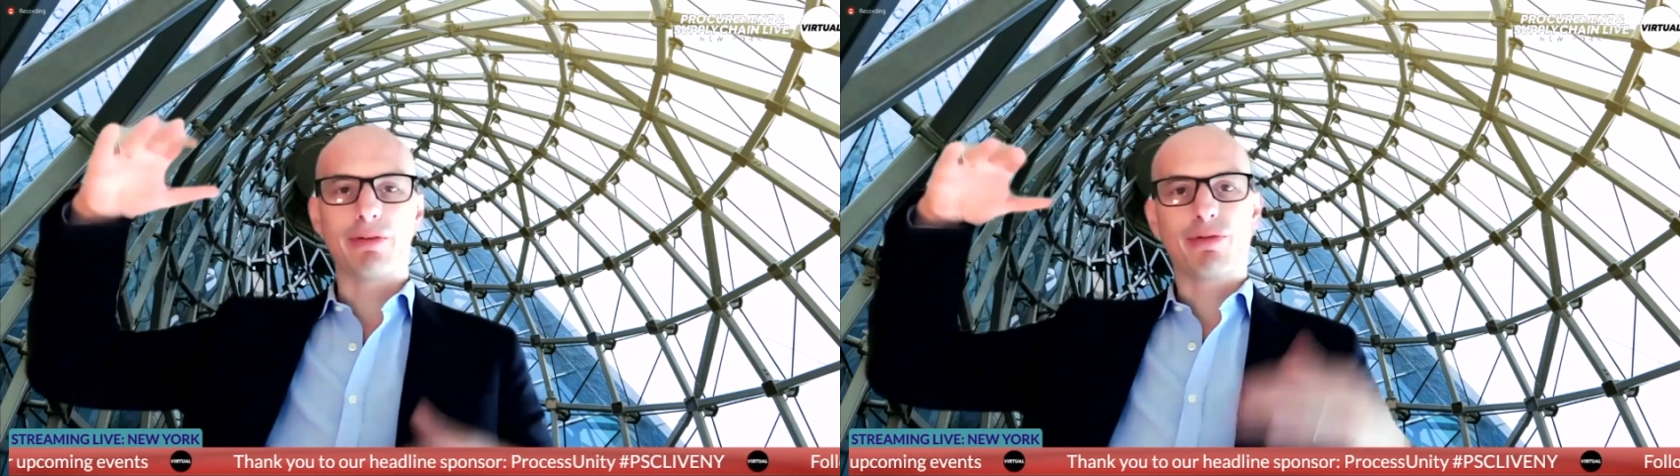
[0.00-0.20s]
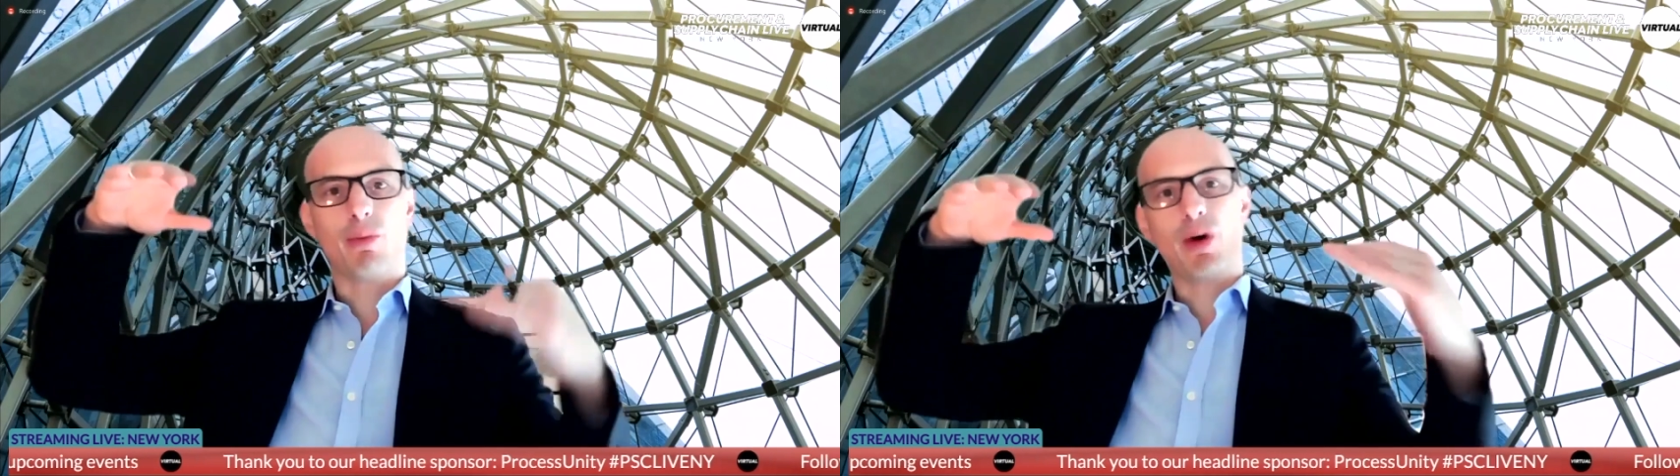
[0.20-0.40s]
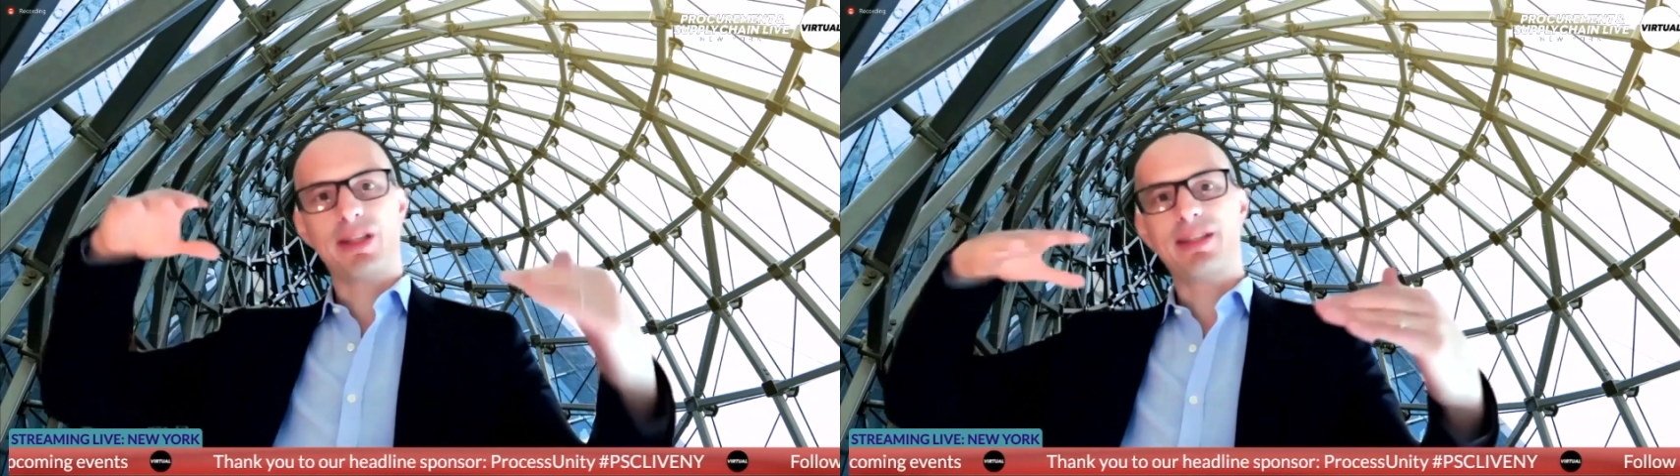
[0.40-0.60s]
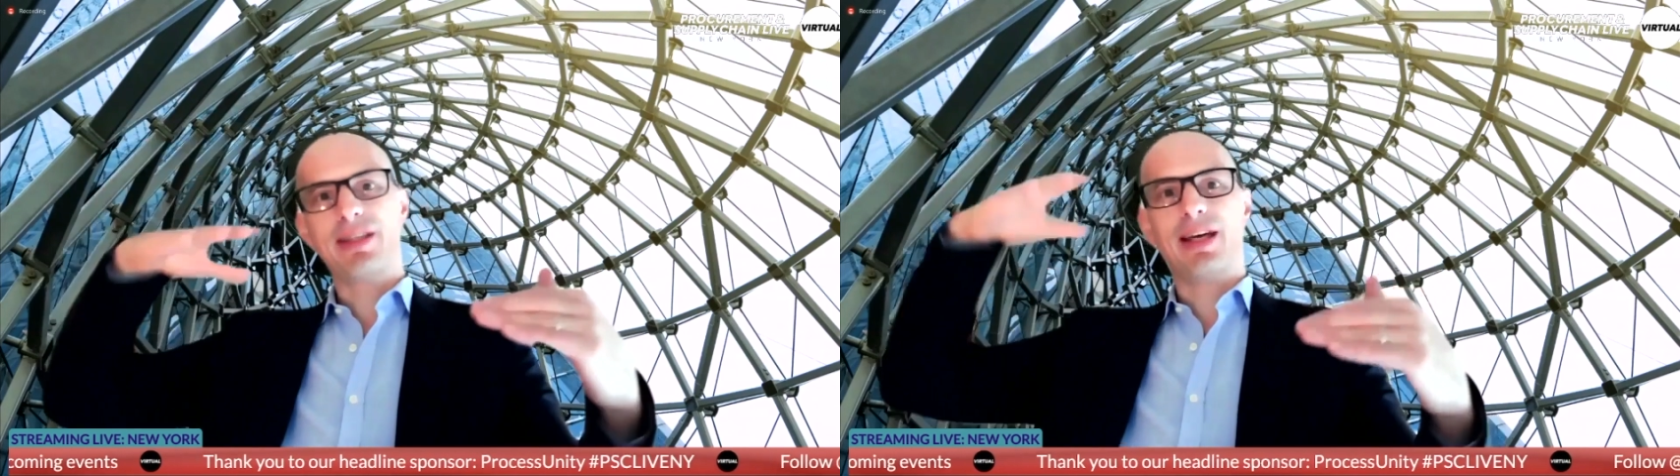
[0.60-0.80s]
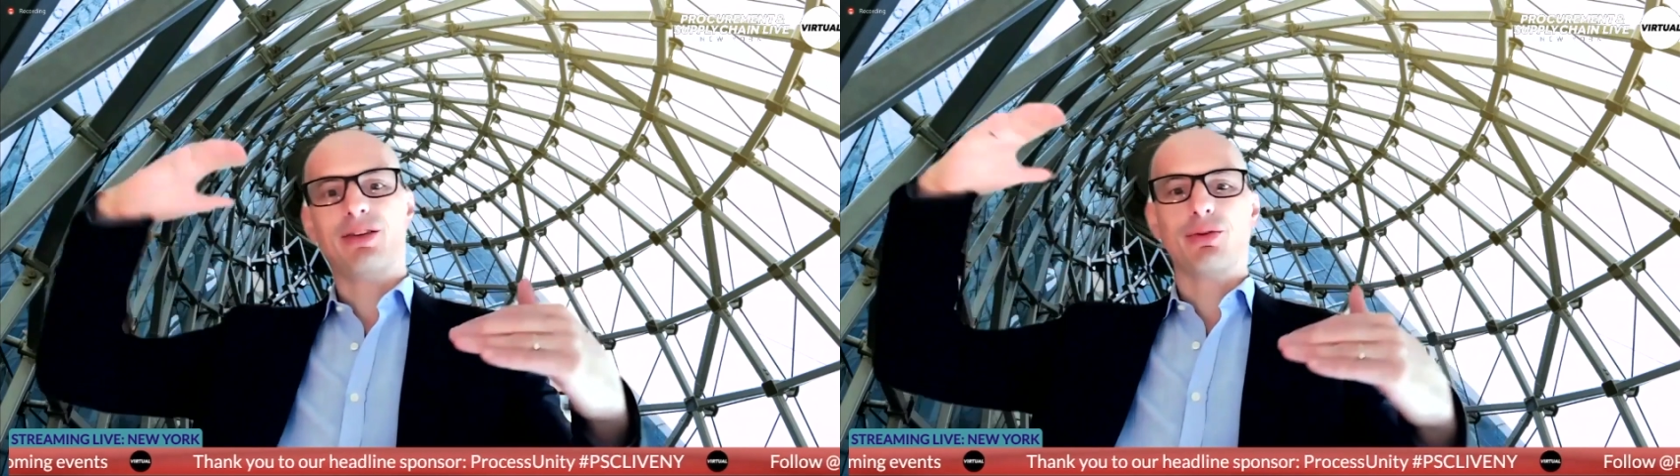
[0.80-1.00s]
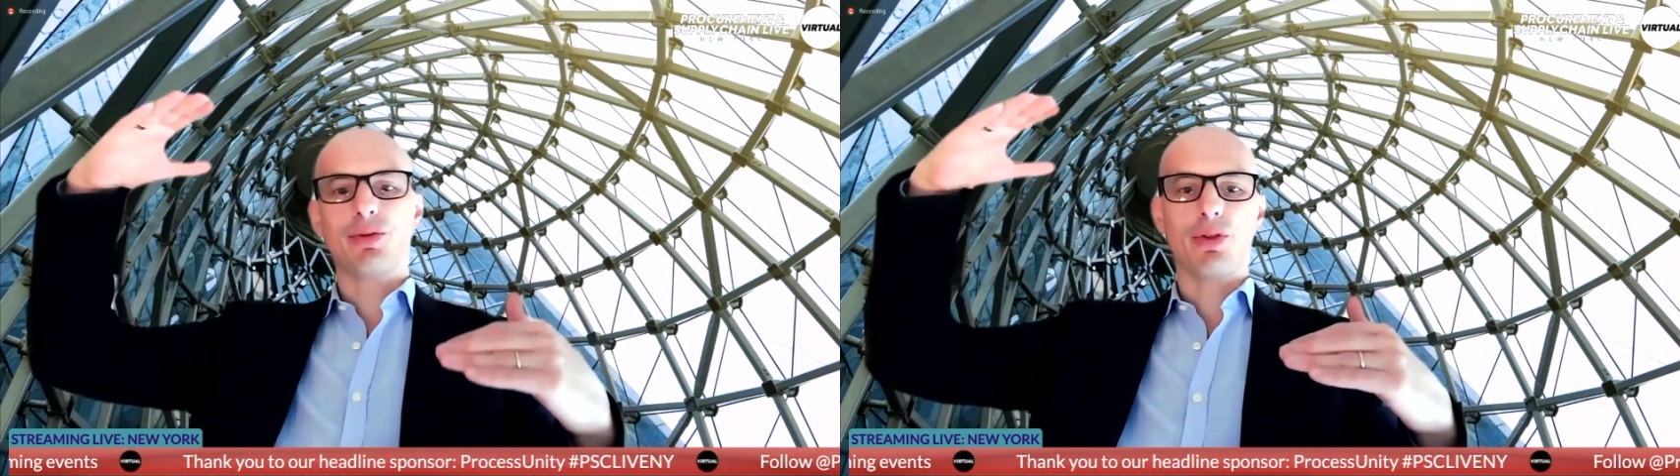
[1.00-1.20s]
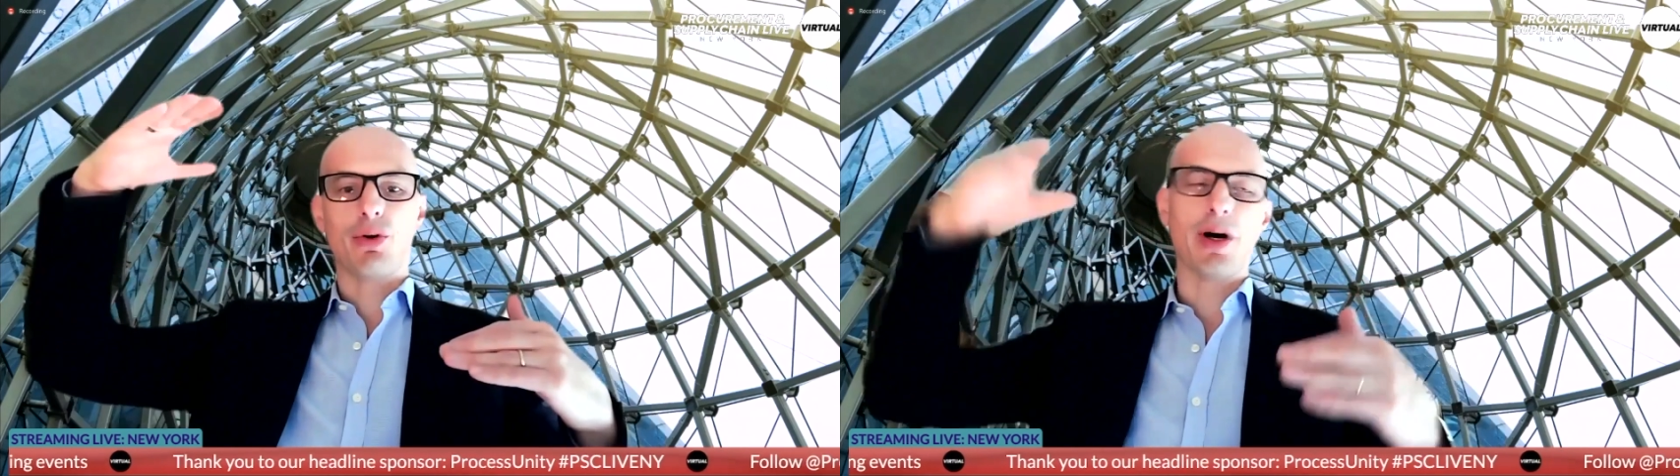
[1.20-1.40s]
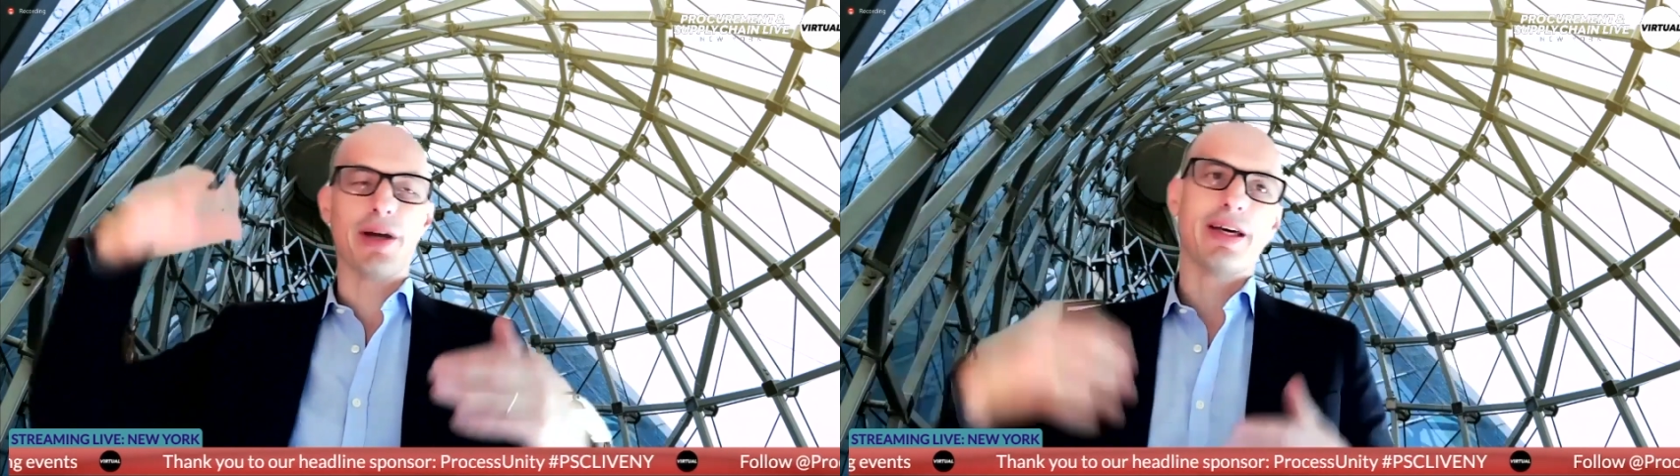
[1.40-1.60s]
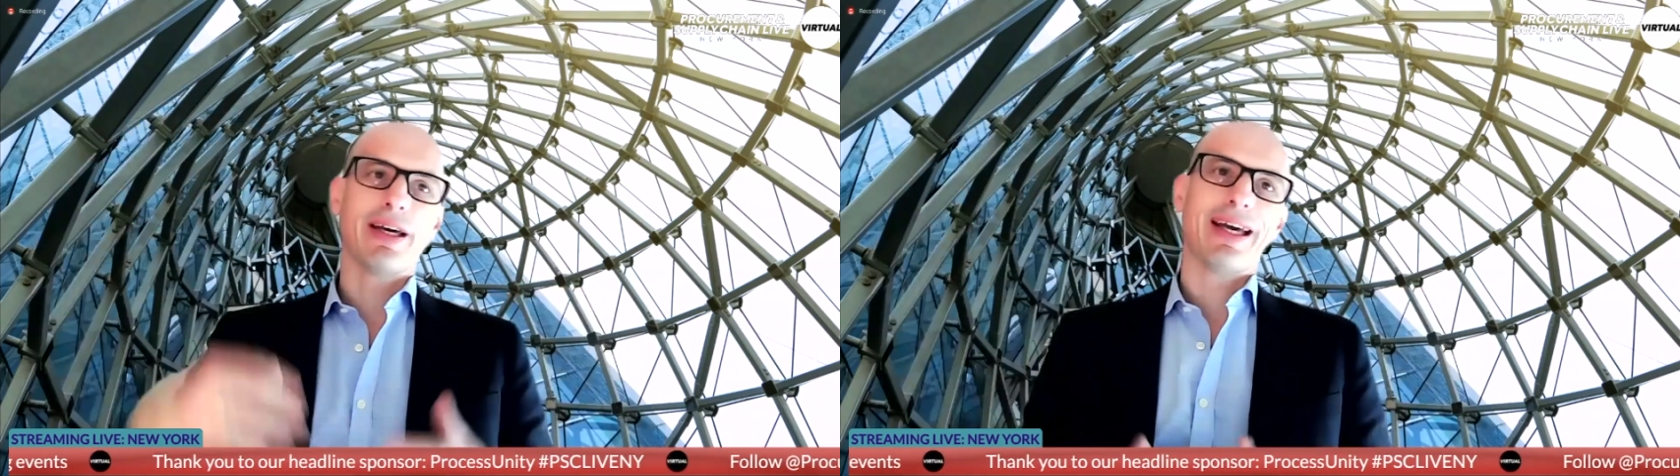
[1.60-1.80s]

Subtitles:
from one state to another one.